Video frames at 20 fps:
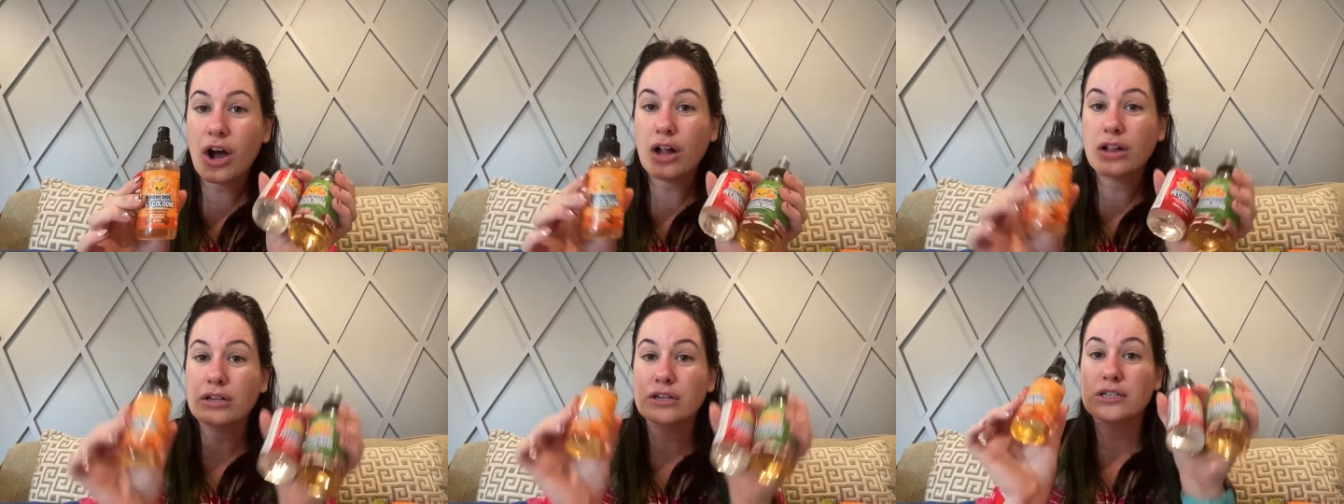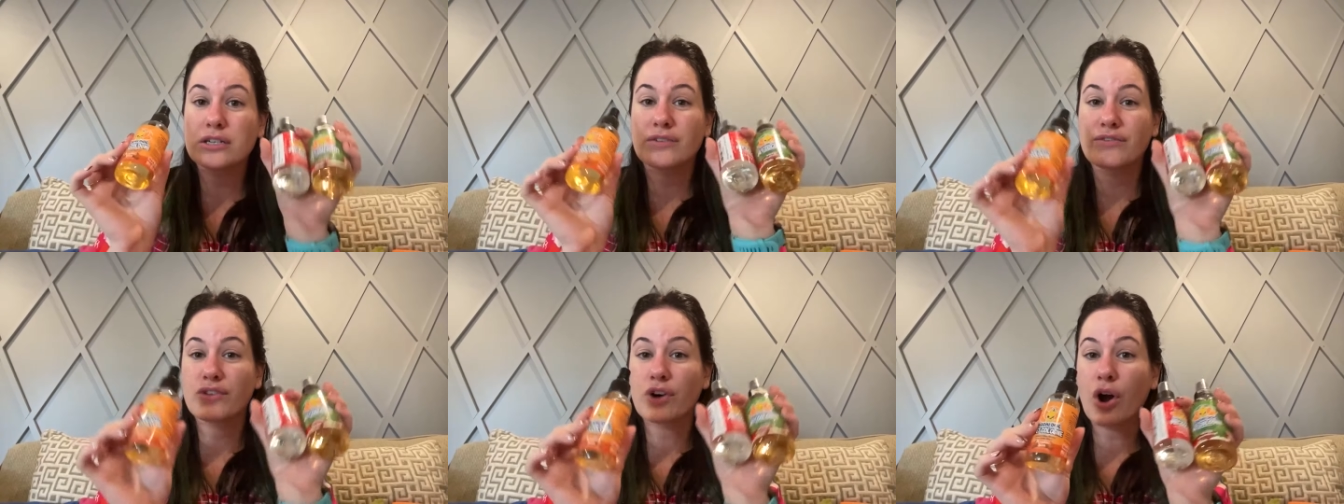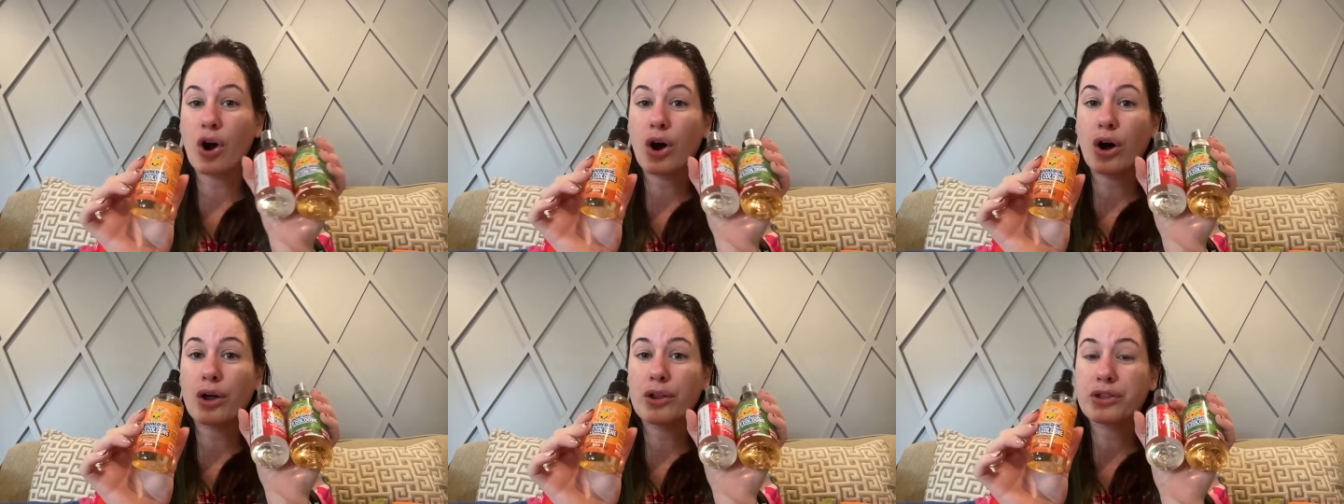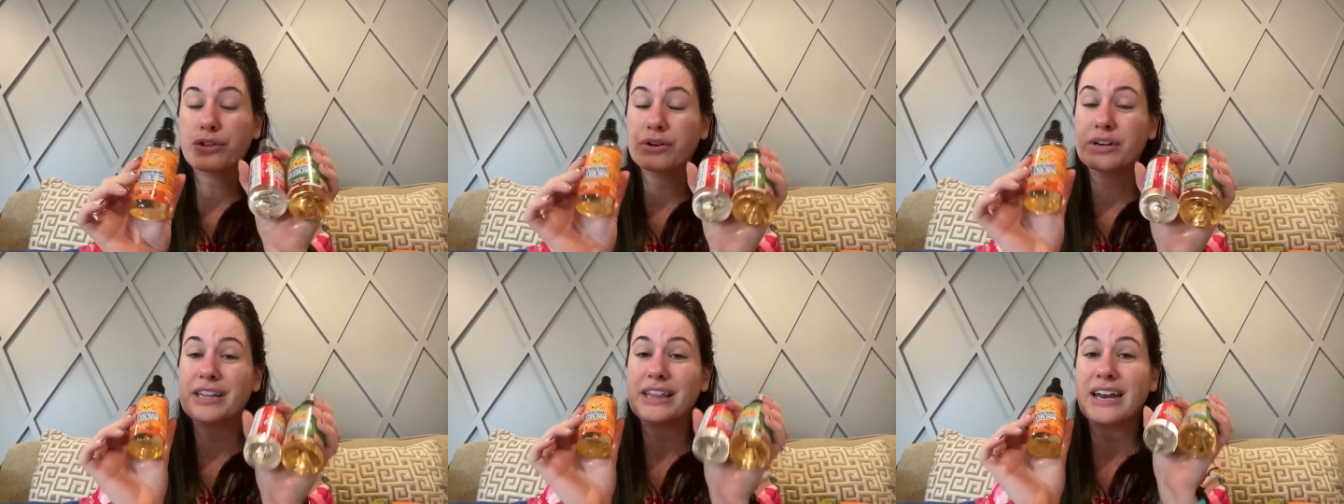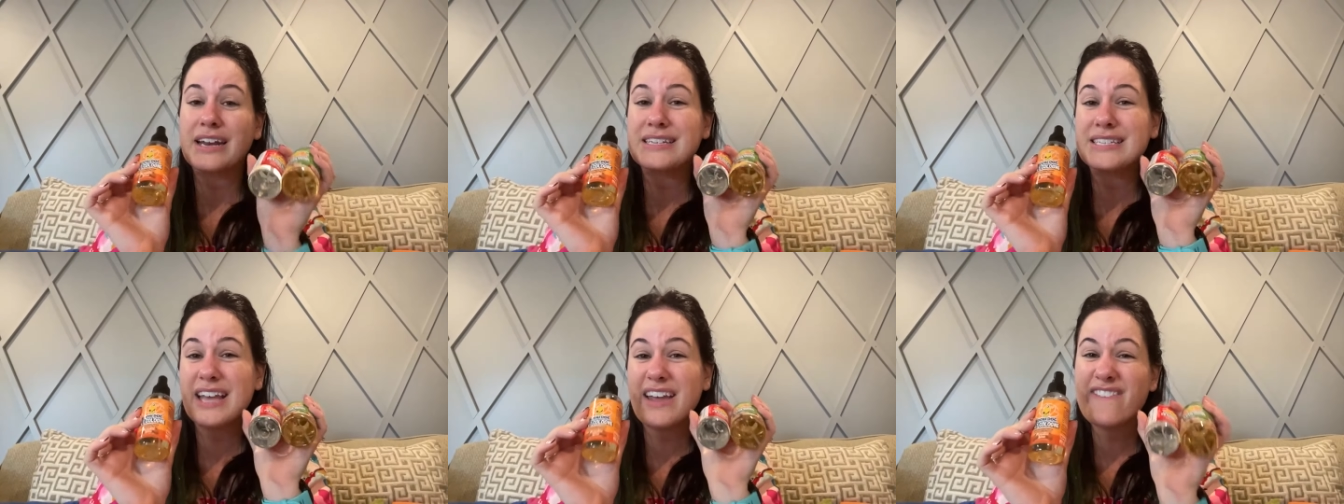dollars for all three.
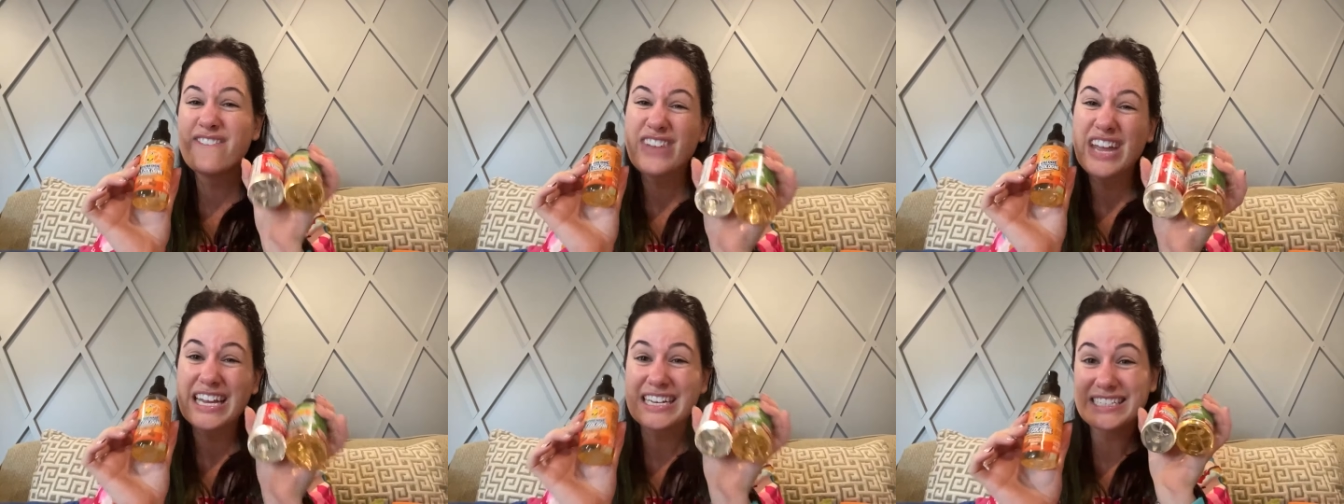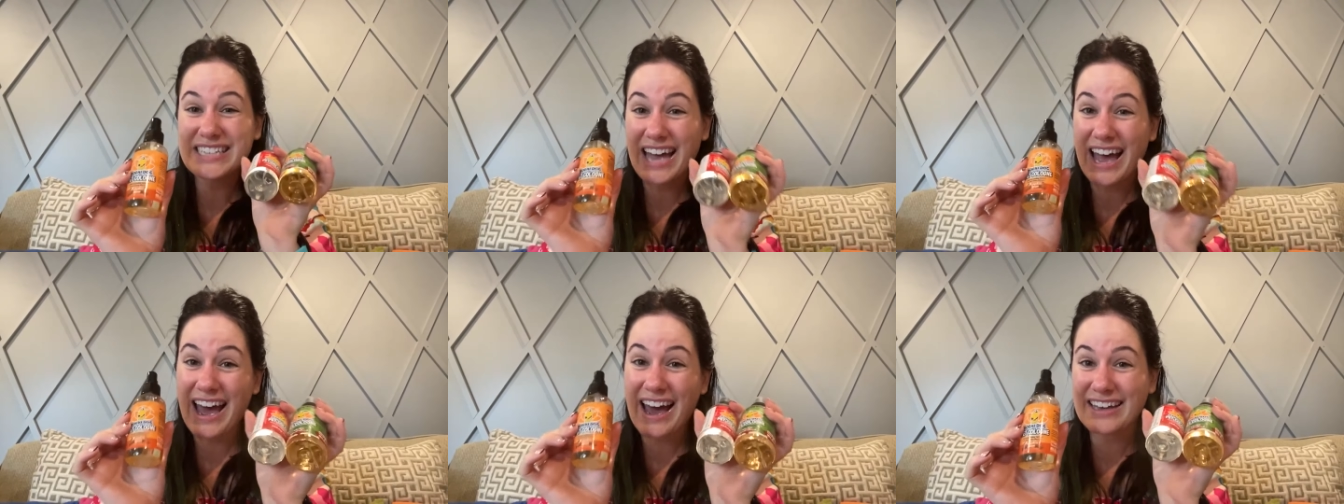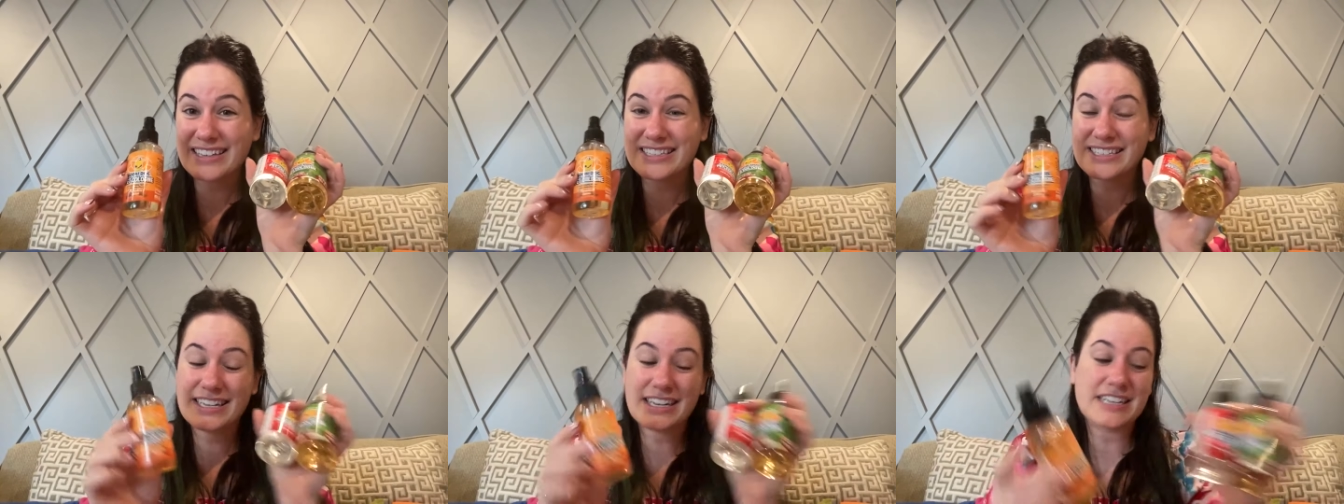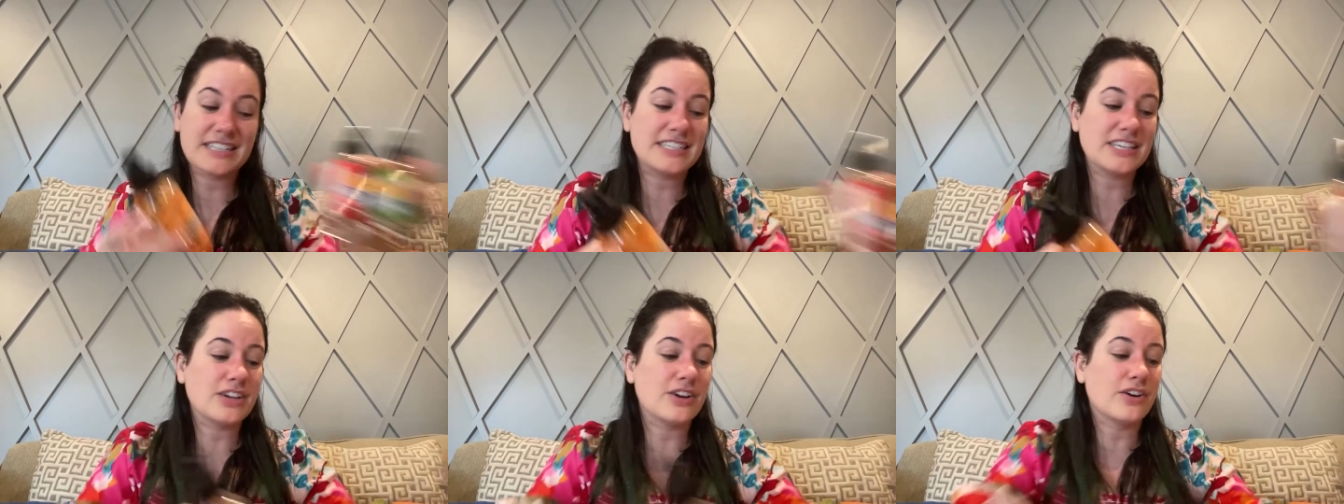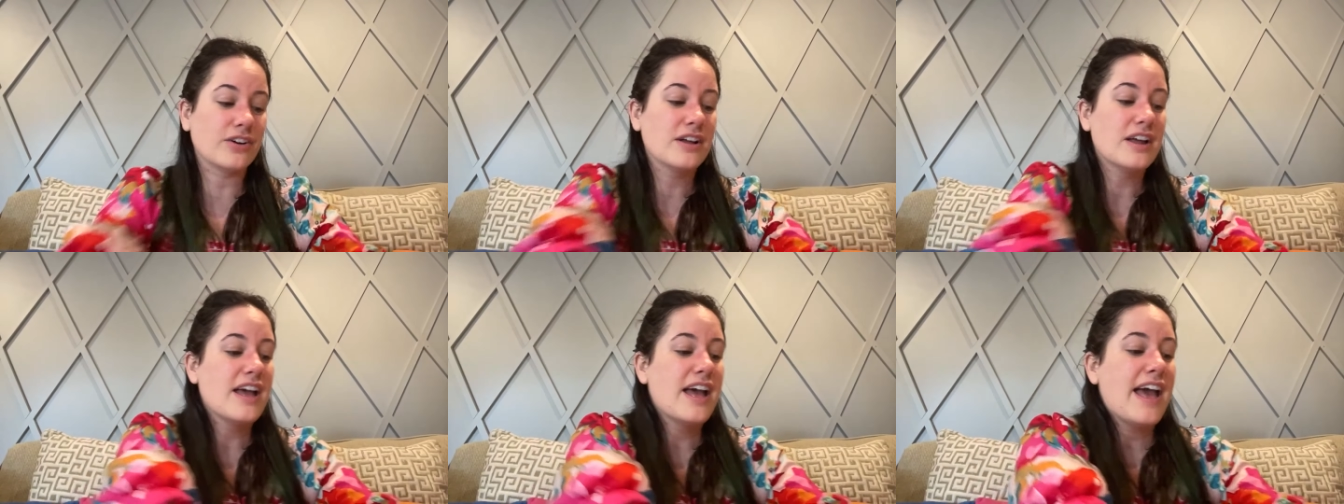That is a fantastic
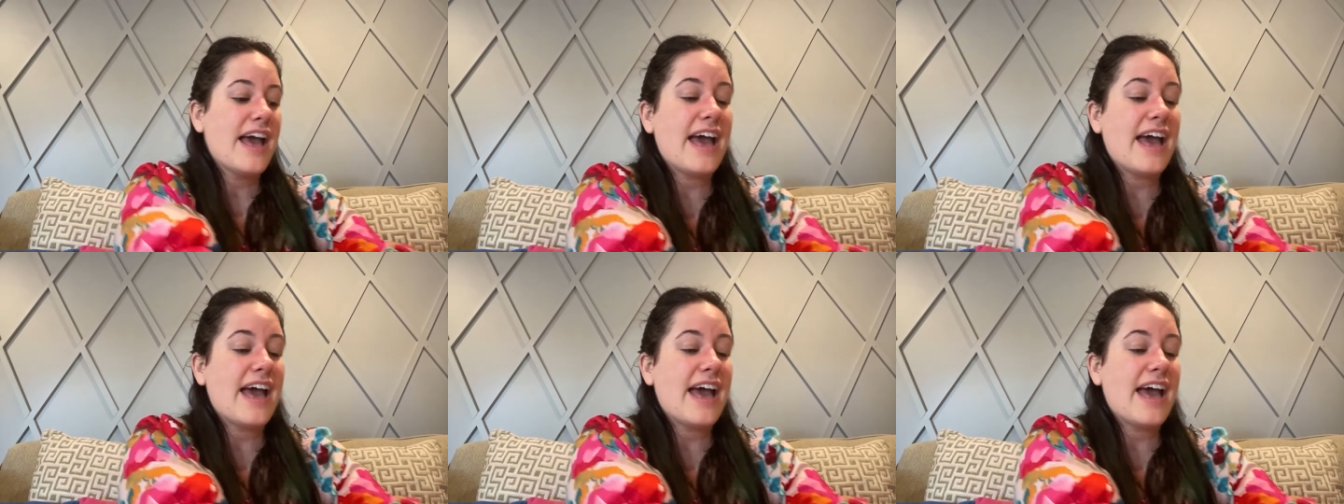deal.